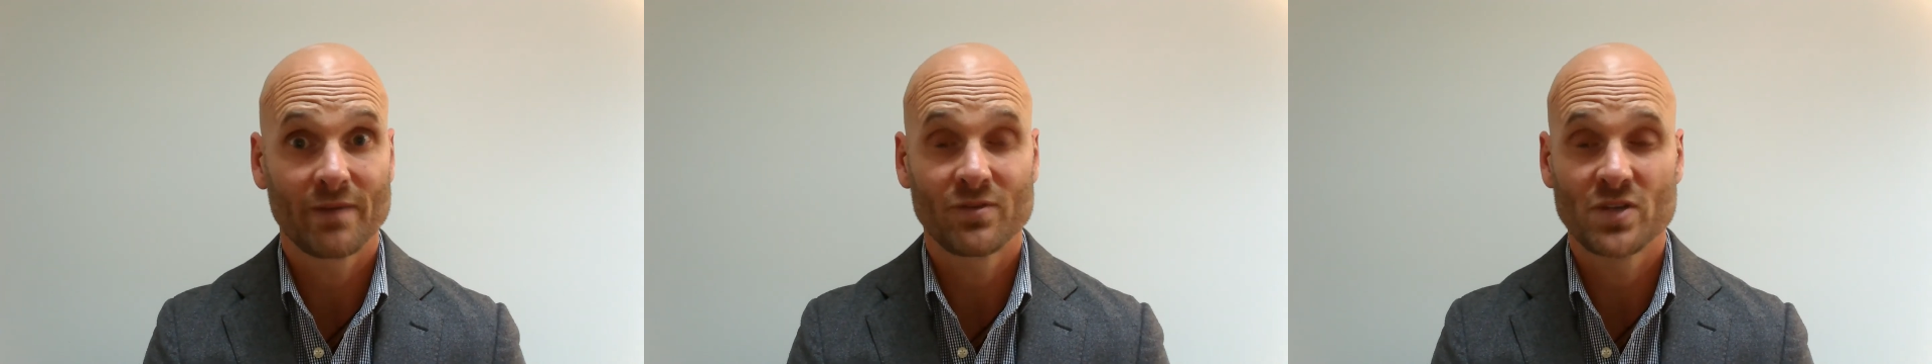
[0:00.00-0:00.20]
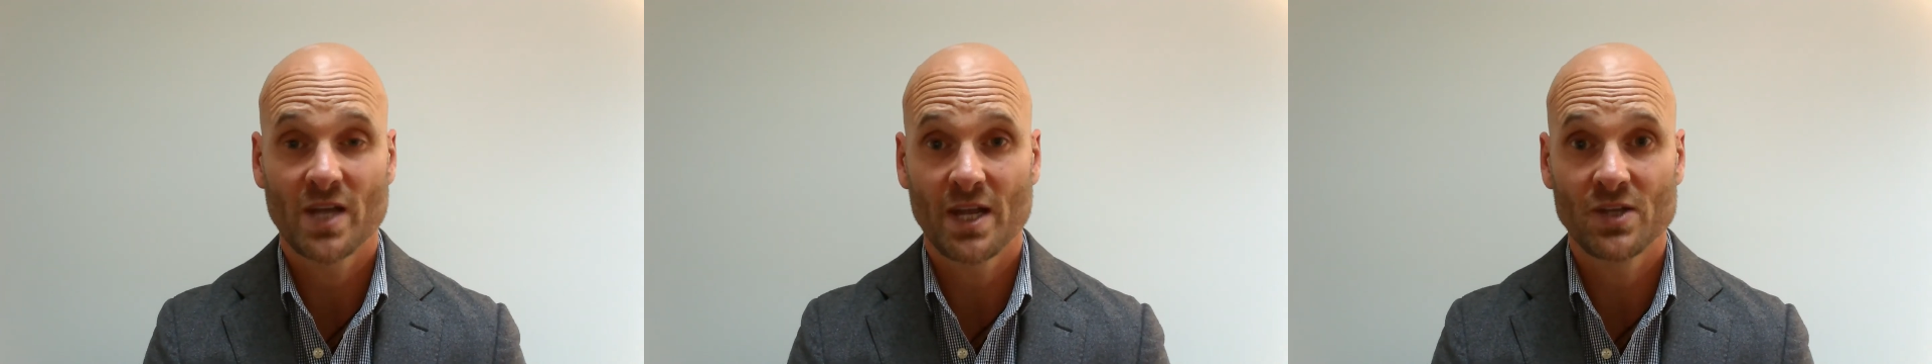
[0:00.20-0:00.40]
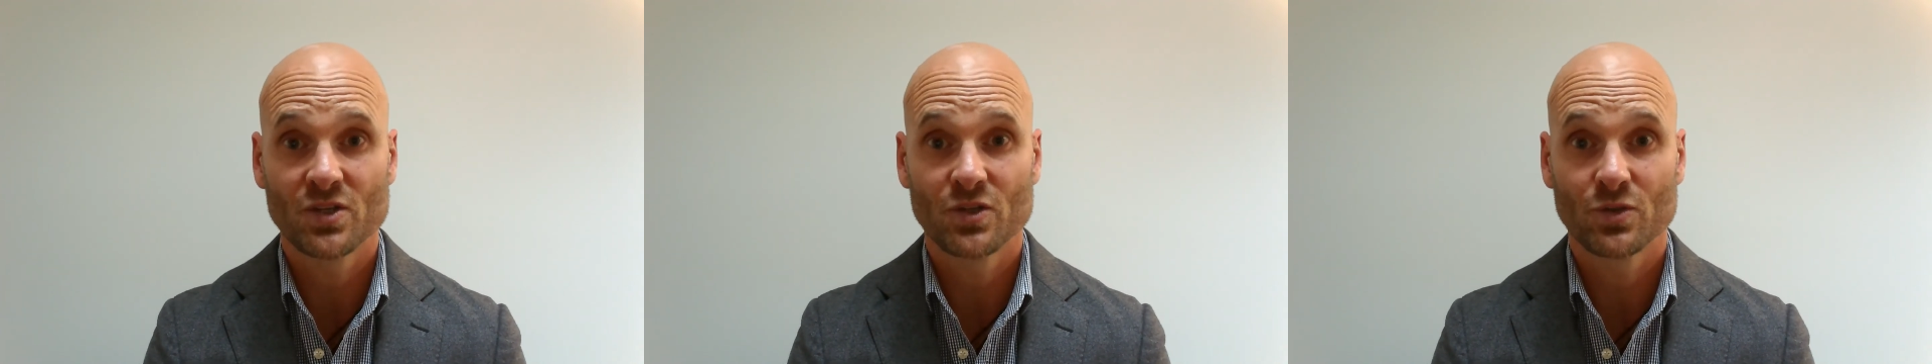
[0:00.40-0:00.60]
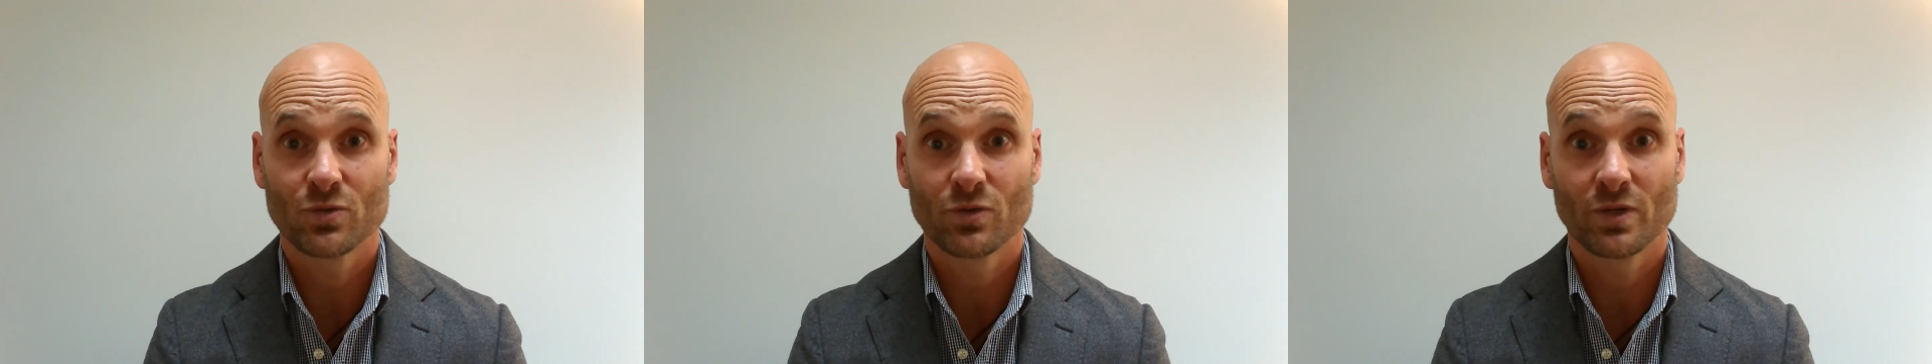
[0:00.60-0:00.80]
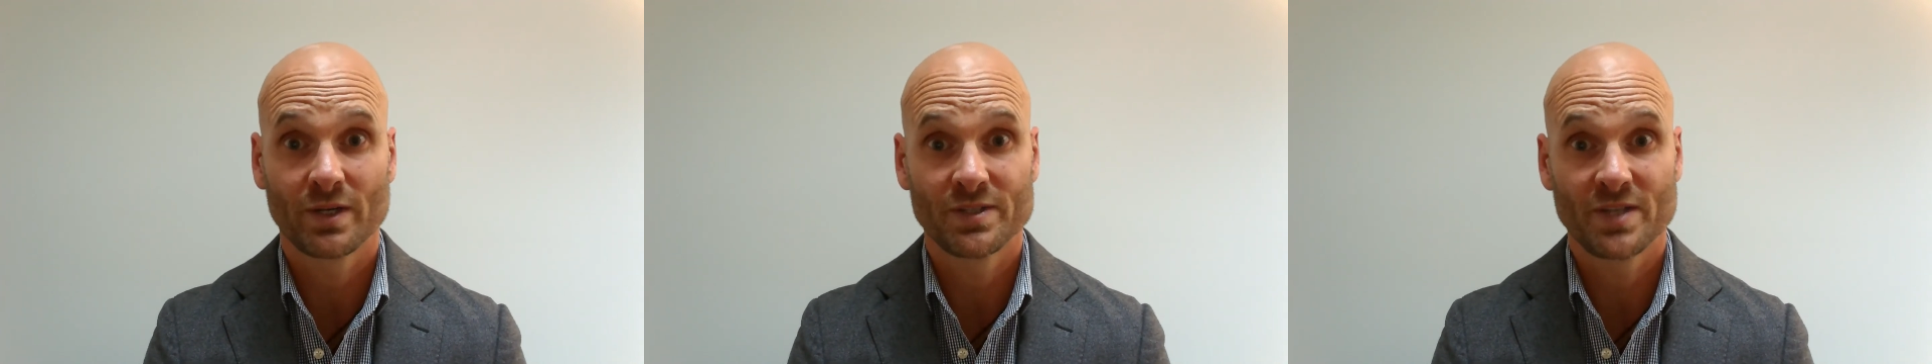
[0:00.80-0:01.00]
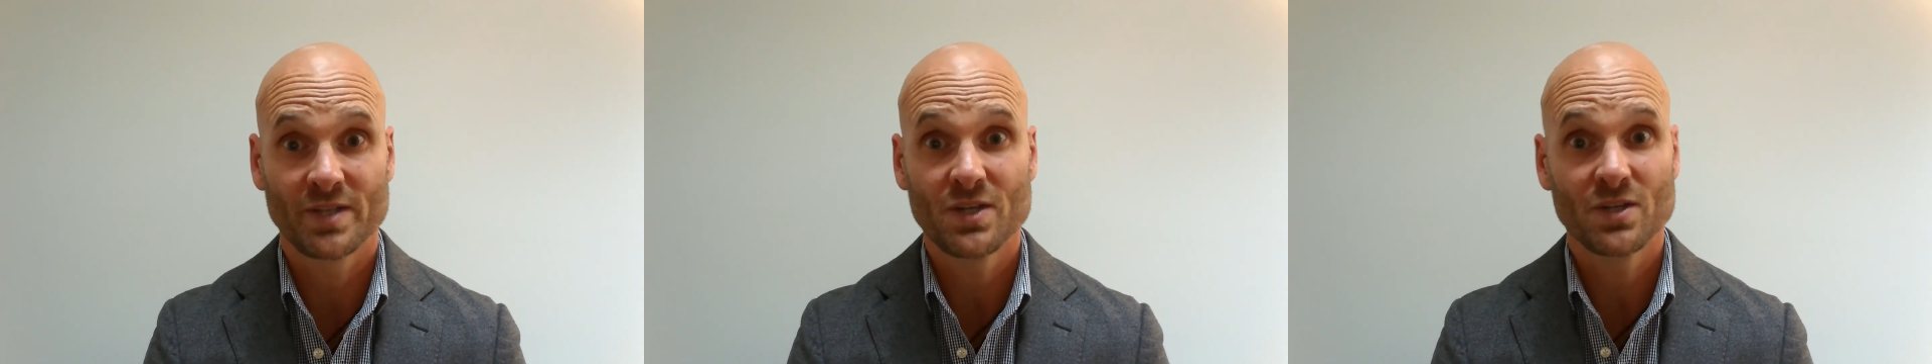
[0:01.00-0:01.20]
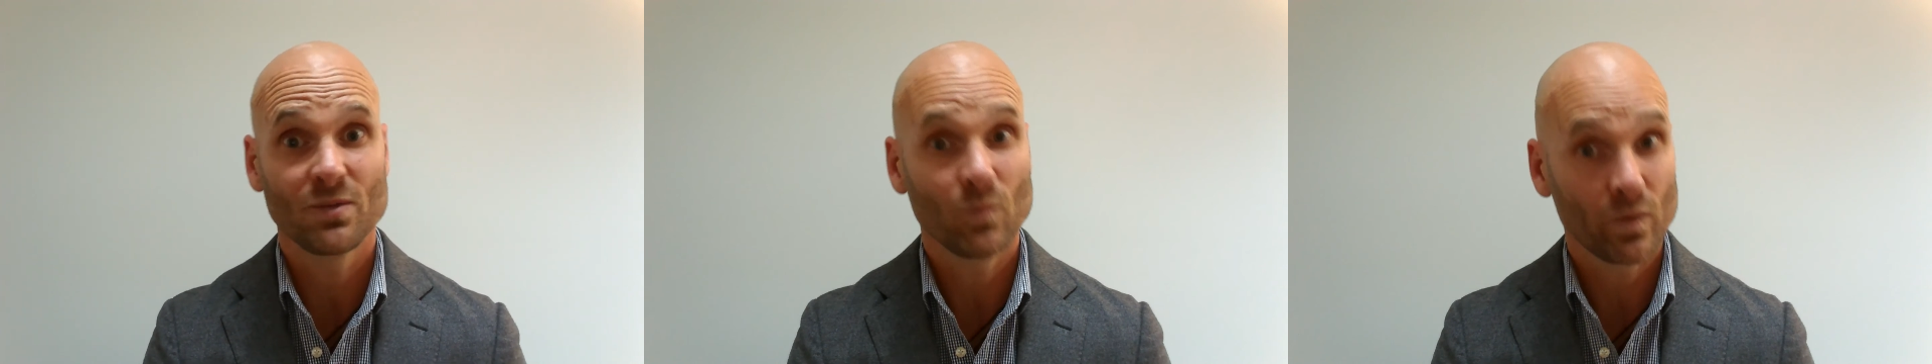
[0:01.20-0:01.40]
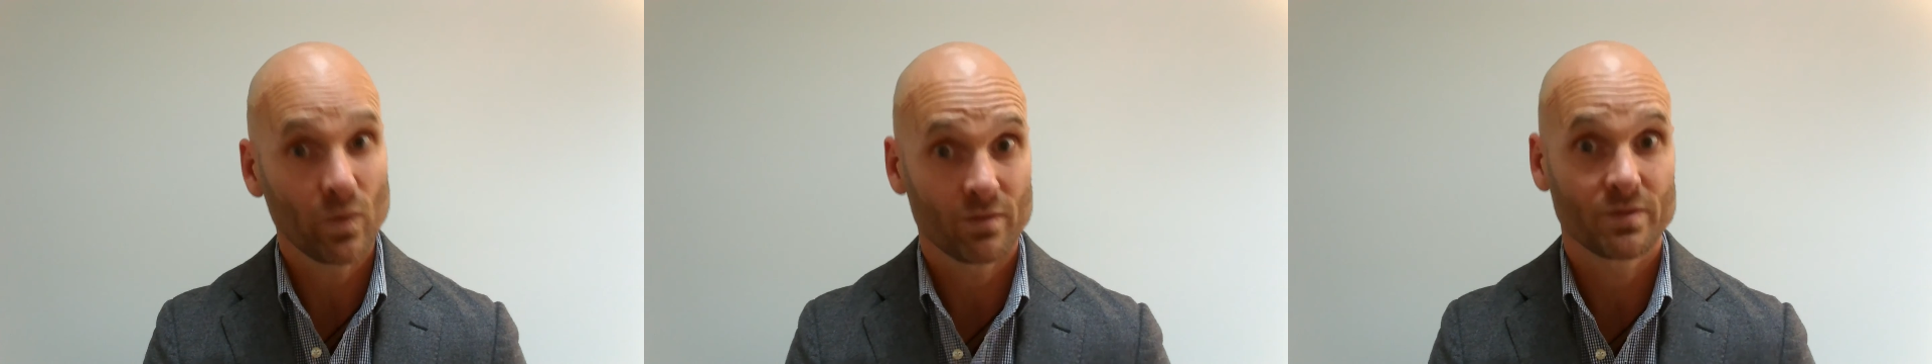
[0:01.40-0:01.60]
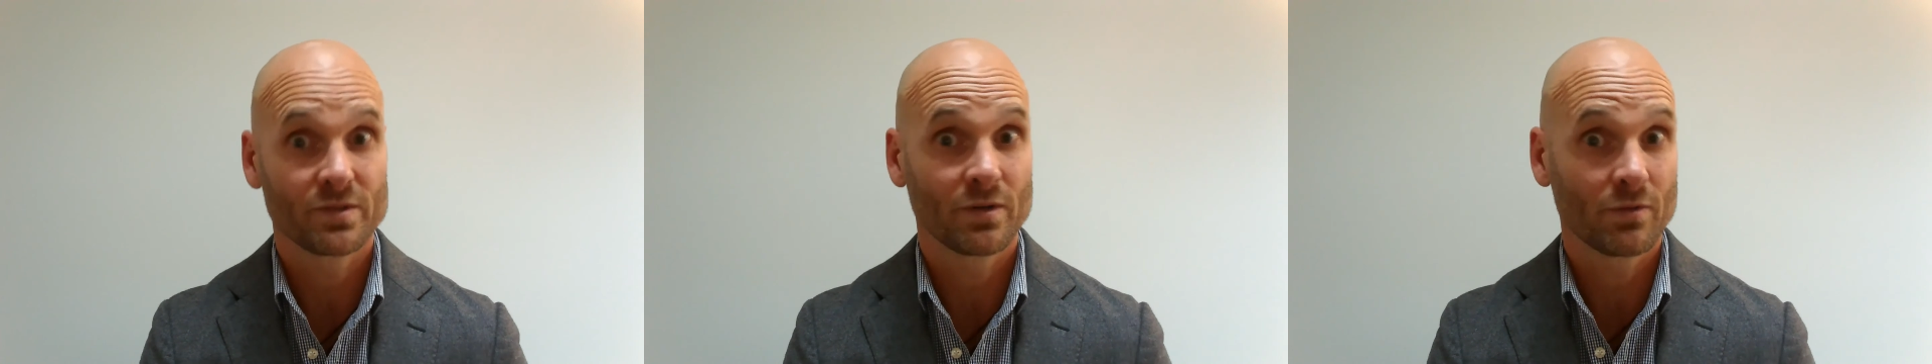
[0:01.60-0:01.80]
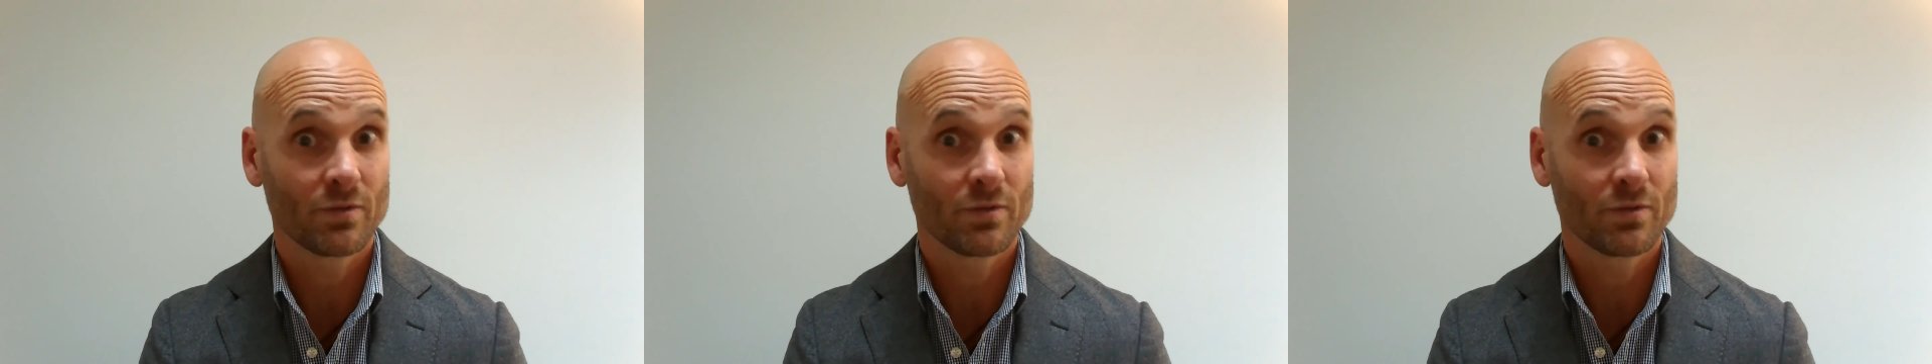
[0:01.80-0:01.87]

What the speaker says: change in your organisation, whether it's a